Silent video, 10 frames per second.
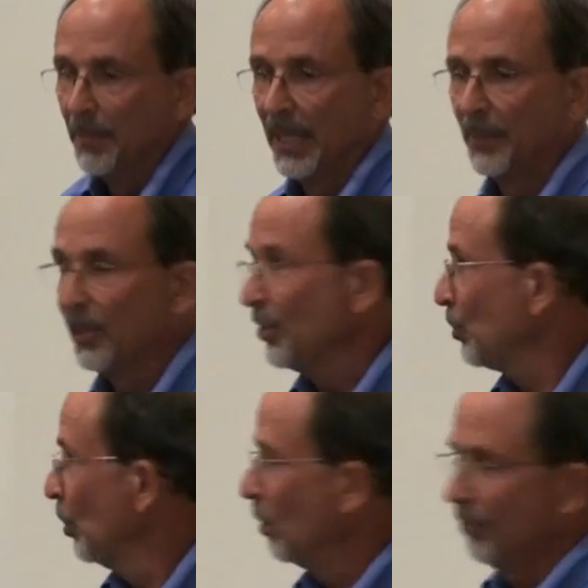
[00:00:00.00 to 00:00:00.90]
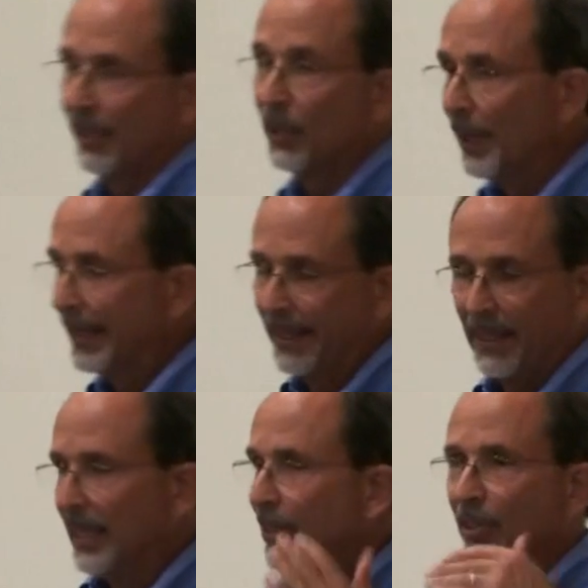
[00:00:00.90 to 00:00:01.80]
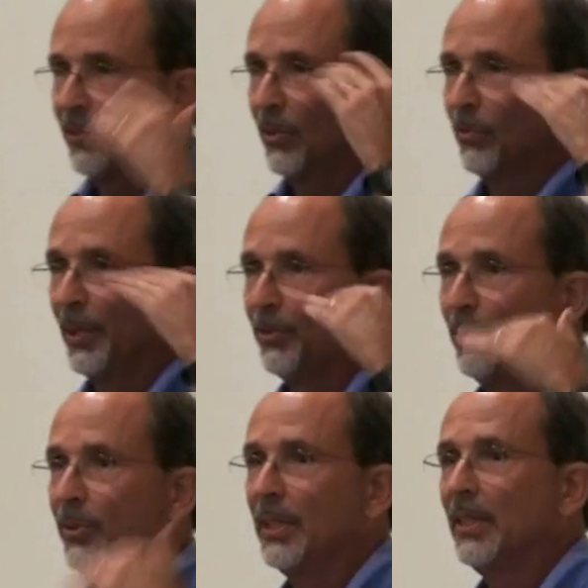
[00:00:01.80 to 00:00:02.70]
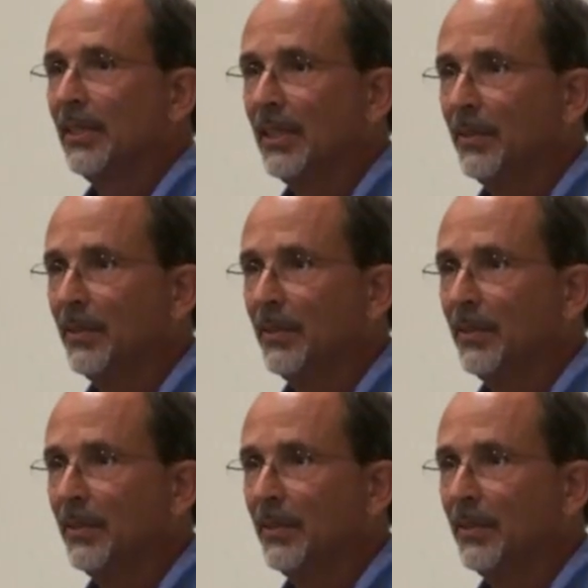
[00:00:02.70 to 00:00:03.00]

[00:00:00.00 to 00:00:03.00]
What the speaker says: But I'm going to show very quickly, just to run through the